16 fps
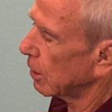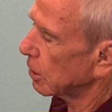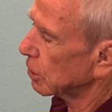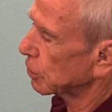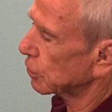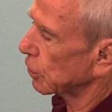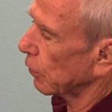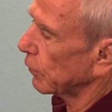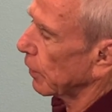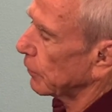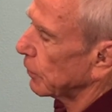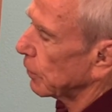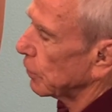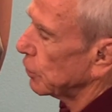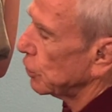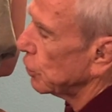so that
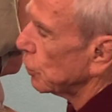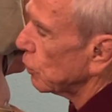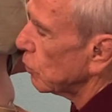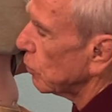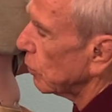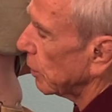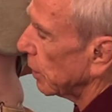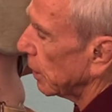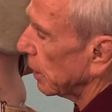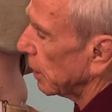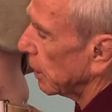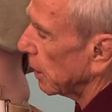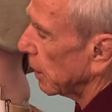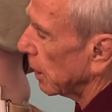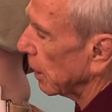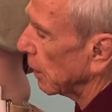the two
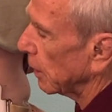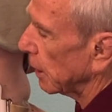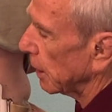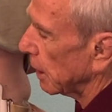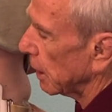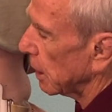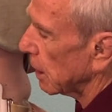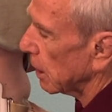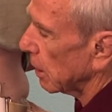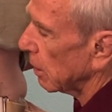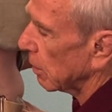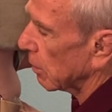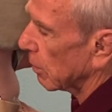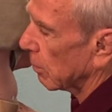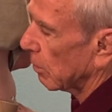ilii,